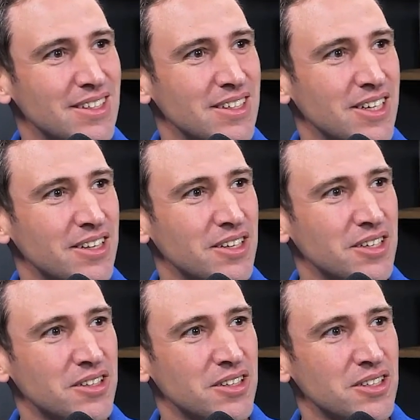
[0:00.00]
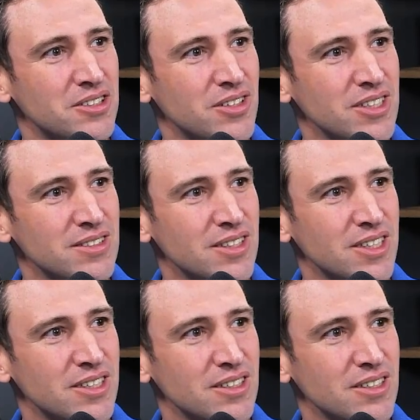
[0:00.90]
No, the address
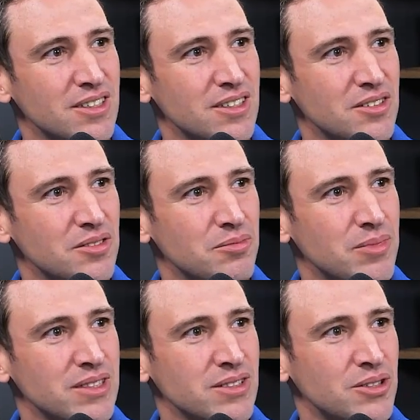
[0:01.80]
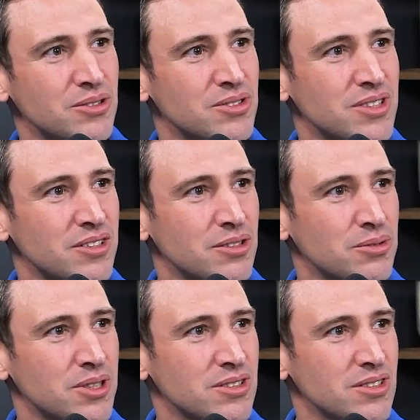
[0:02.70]
there. Moscone Center
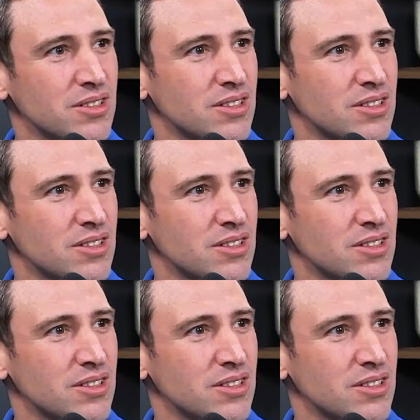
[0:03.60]
West.